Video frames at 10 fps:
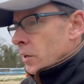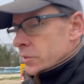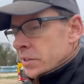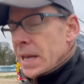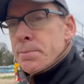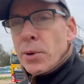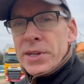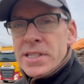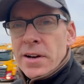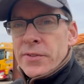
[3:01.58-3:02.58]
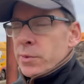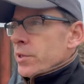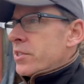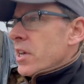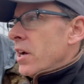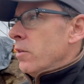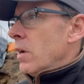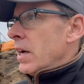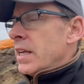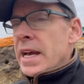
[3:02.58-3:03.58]
of dead bodies afterwards.
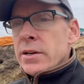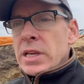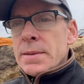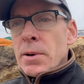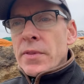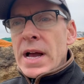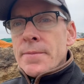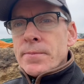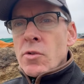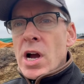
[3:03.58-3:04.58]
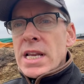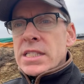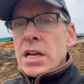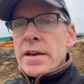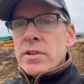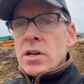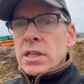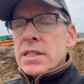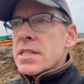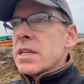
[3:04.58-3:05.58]
So yeah, he'll keep on that. Right, let's go and have a look
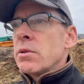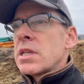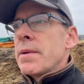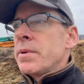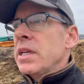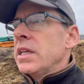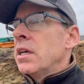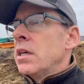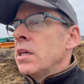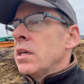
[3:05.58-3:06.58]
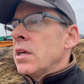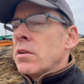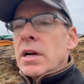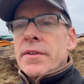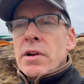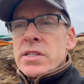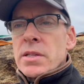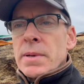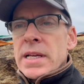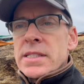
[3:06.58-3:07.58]
and see what's happening around the rest
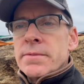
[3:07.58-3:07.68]
of the place.